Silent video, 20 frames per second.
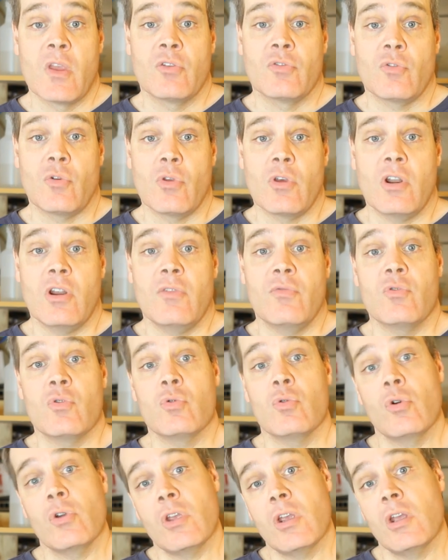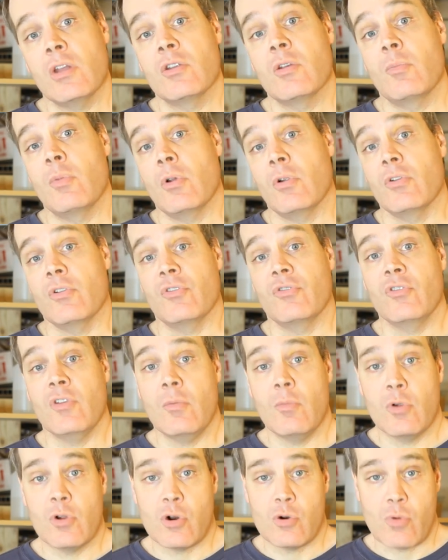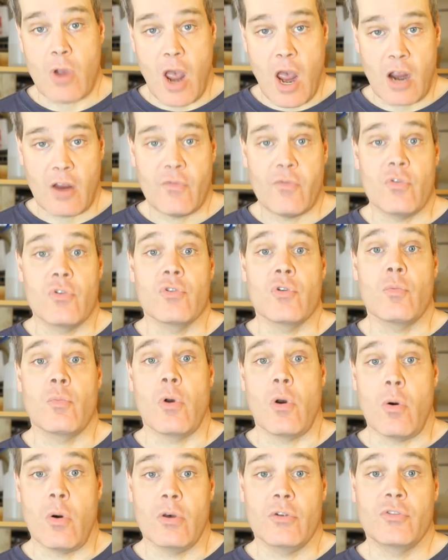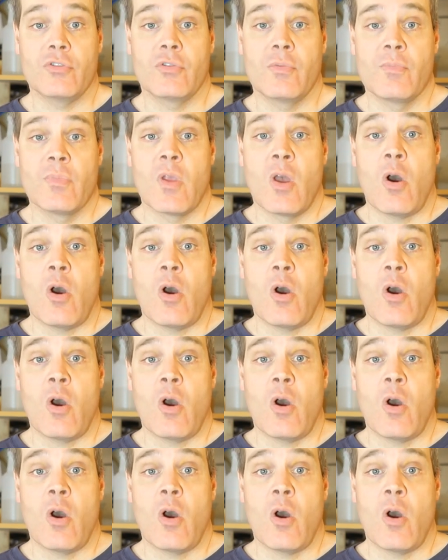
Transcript: so that if you're looking to build a similar rack for your boas,